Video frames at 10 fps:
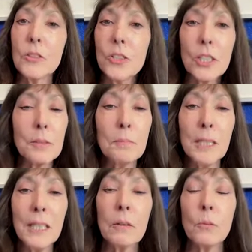just
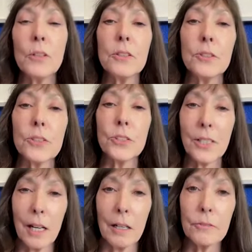being with
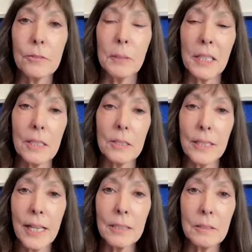yourself, because
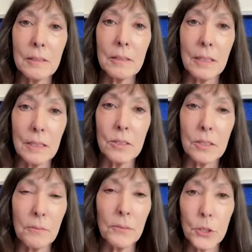that is
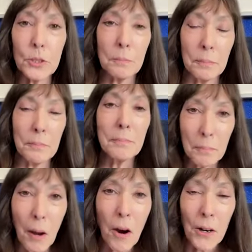the first
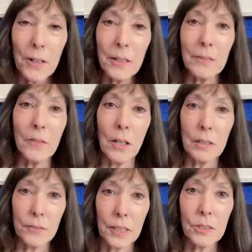part of all
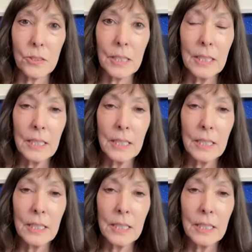of this.